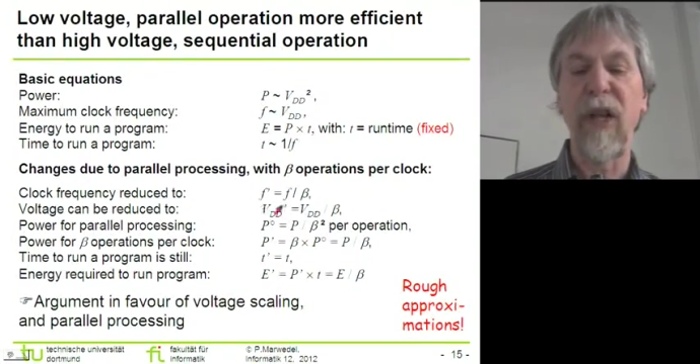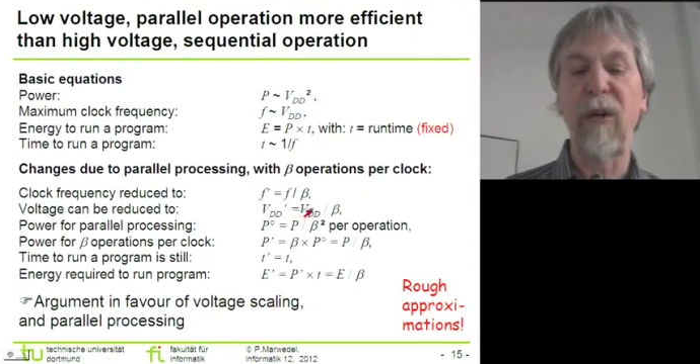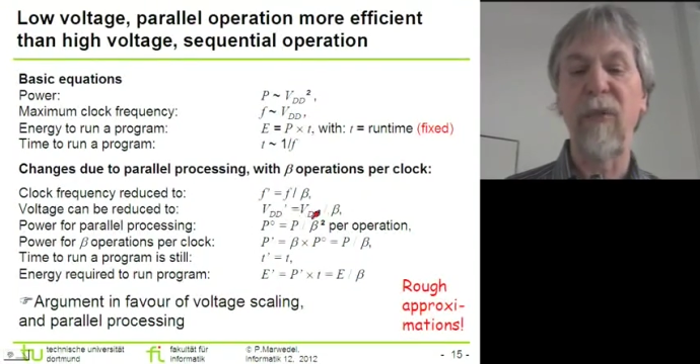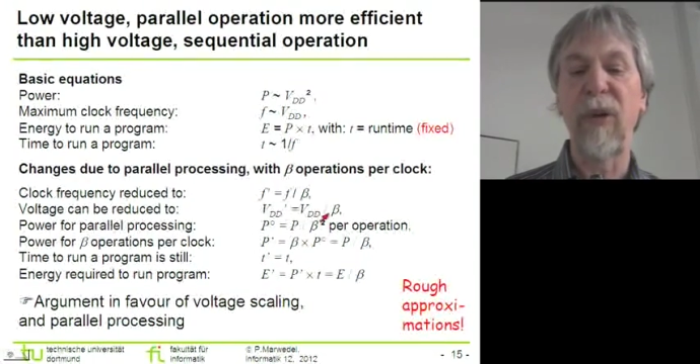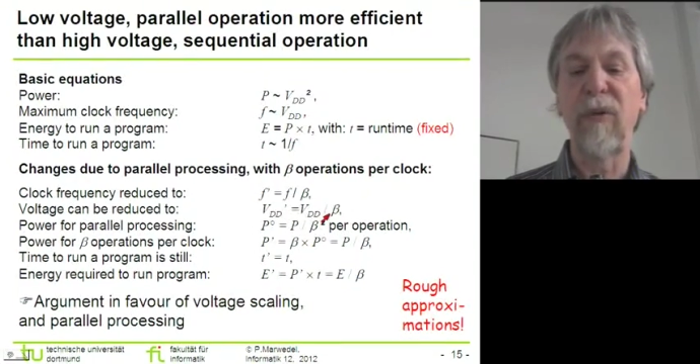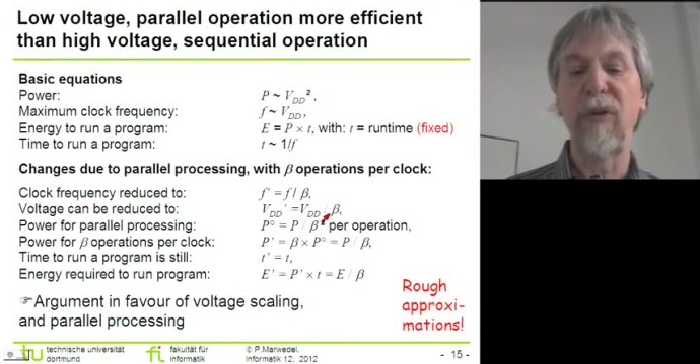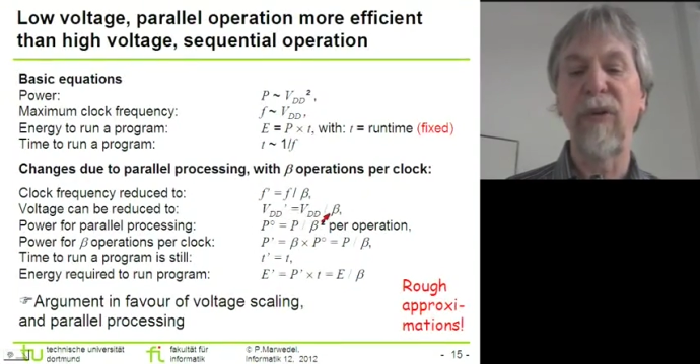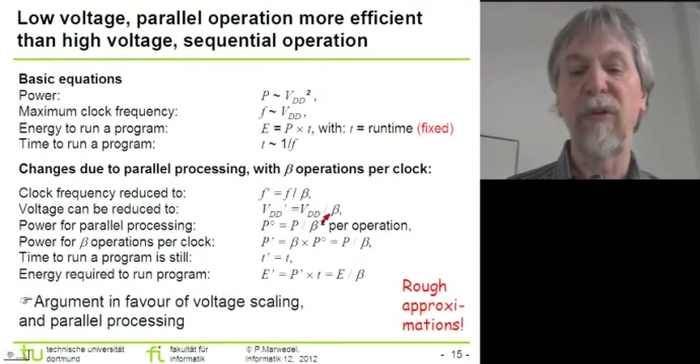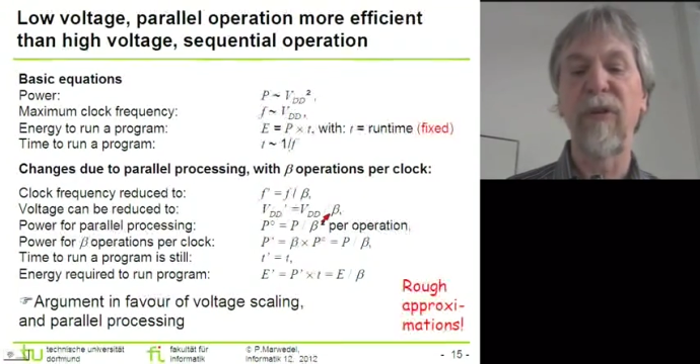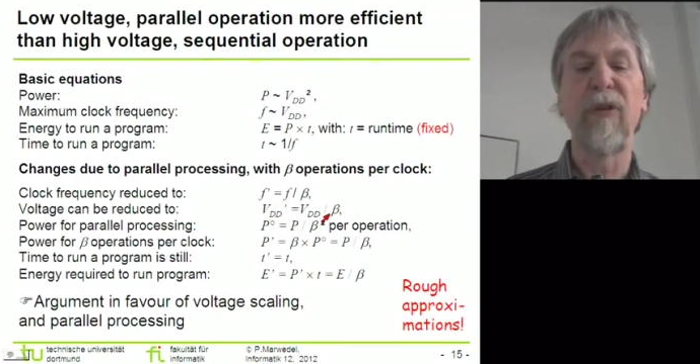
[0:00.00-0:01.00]
and we
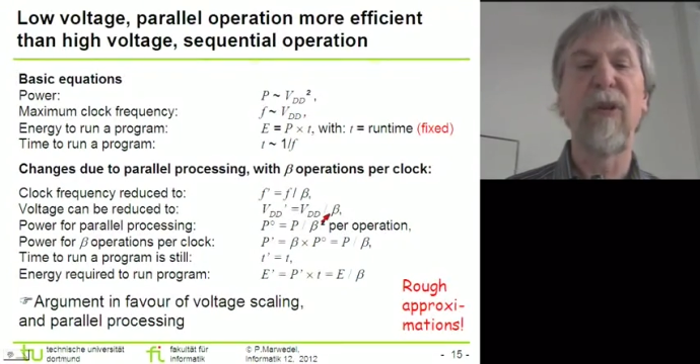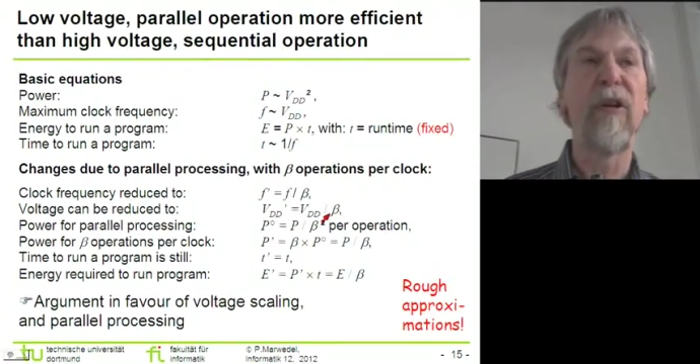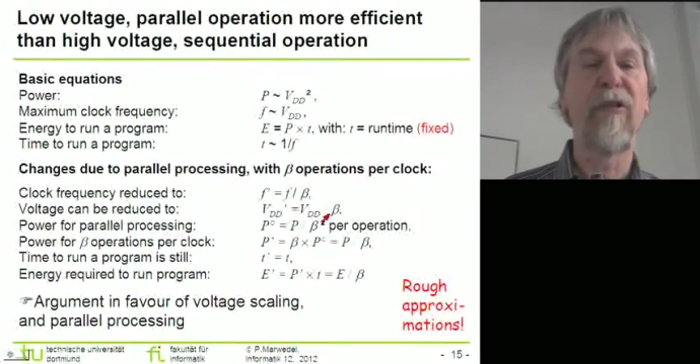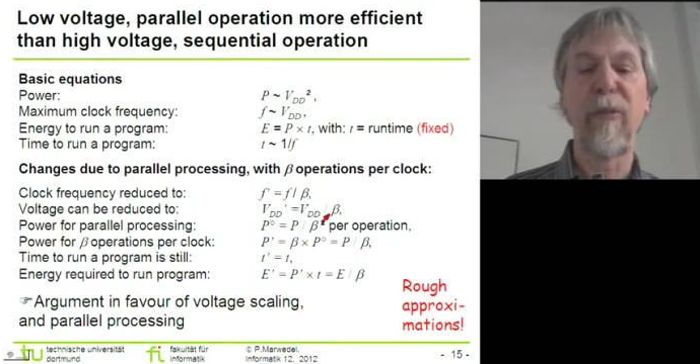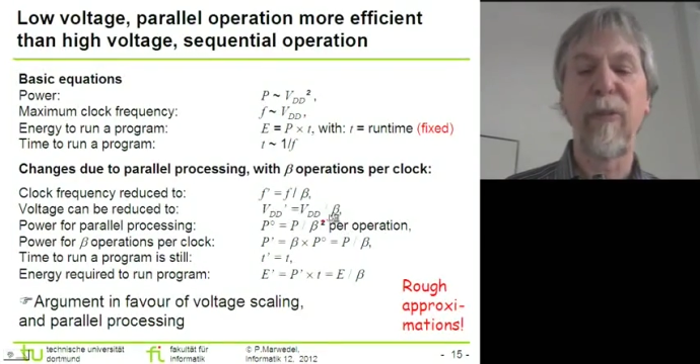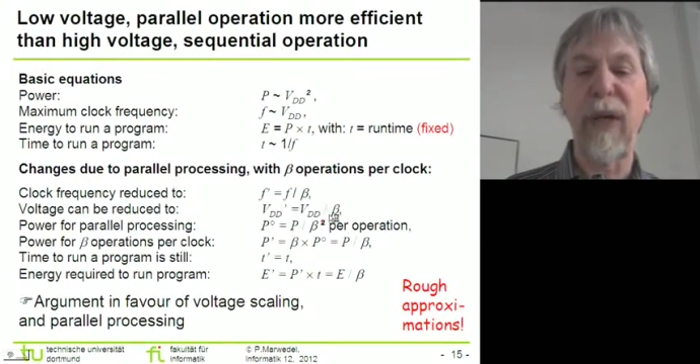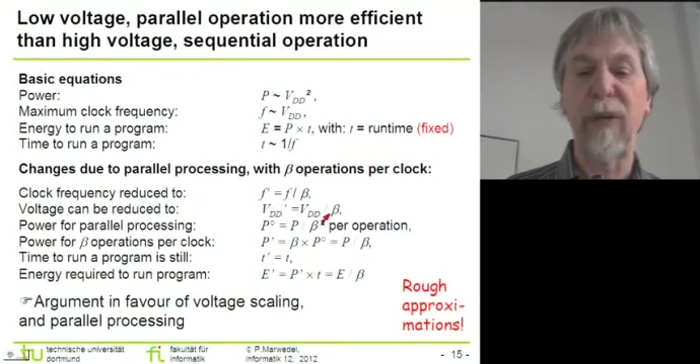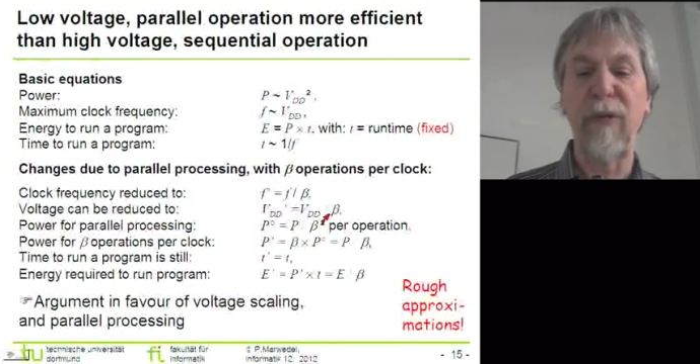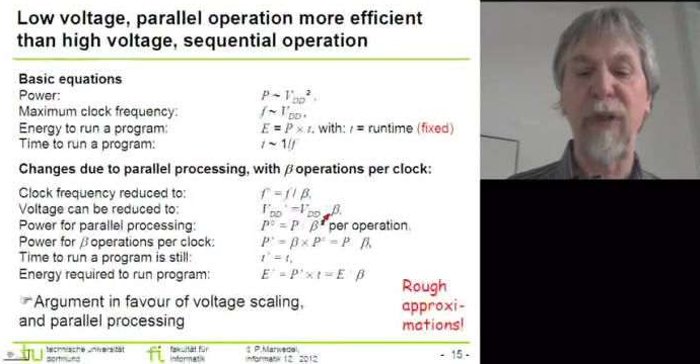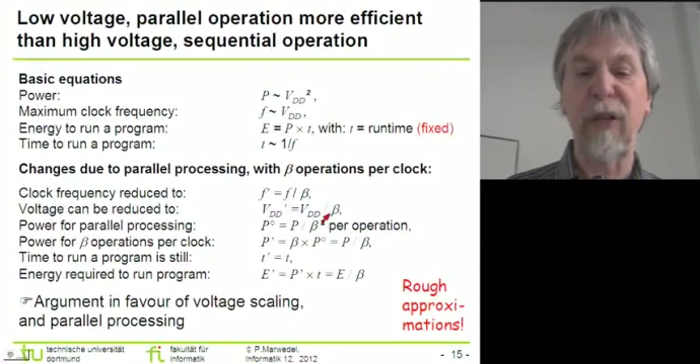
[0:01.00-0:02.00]
reduce it also by
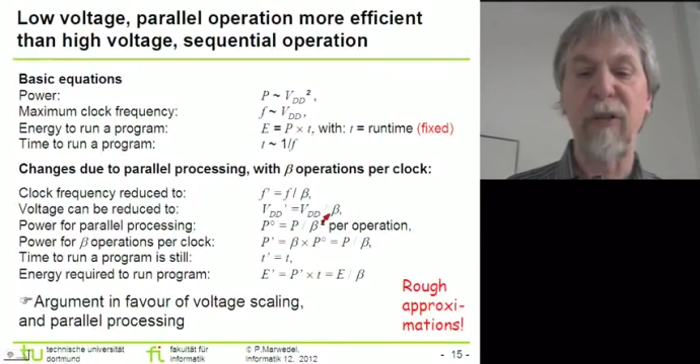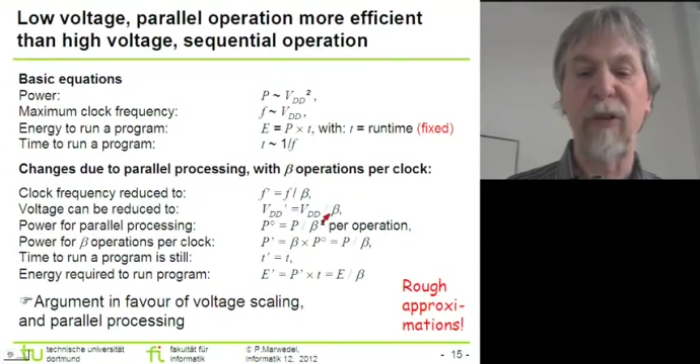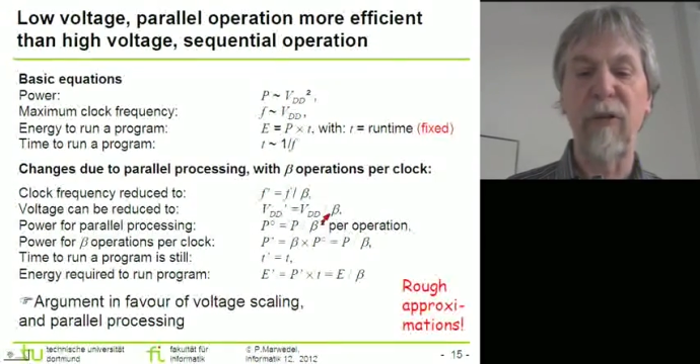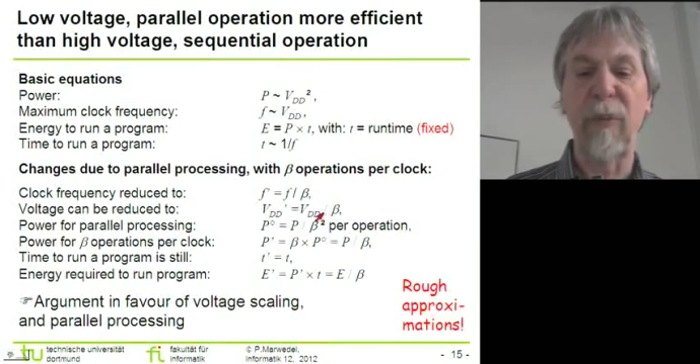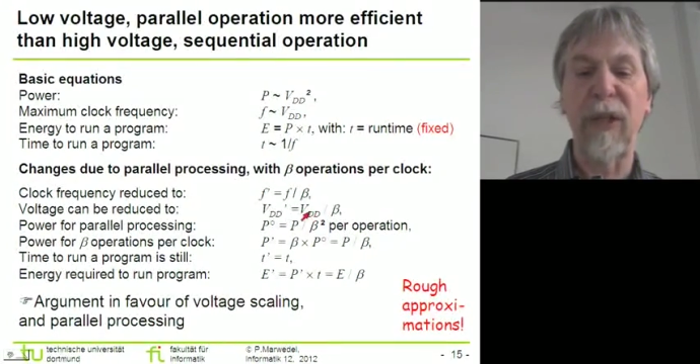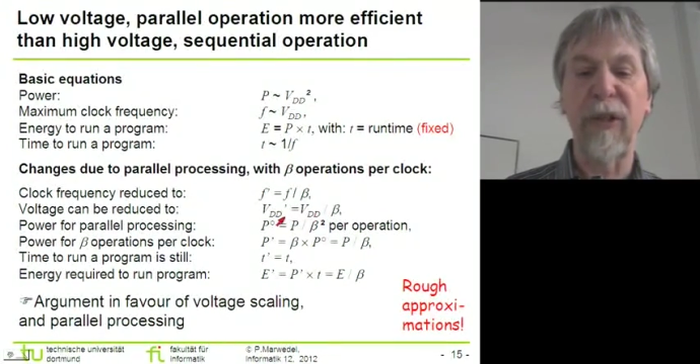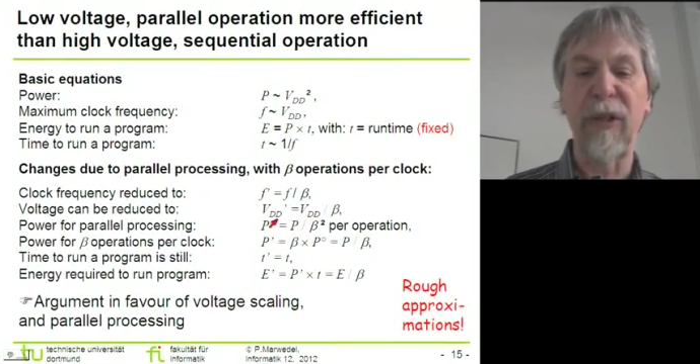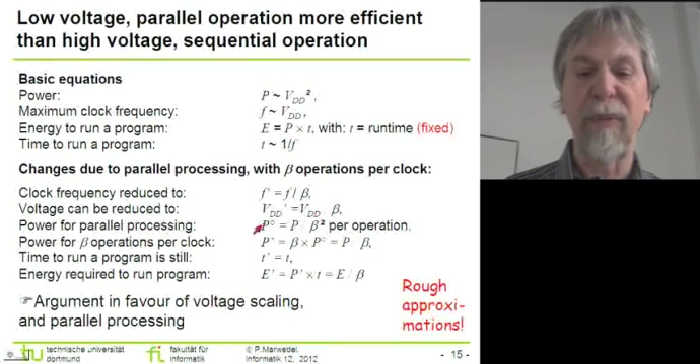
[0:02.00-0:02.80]
a factor of beta.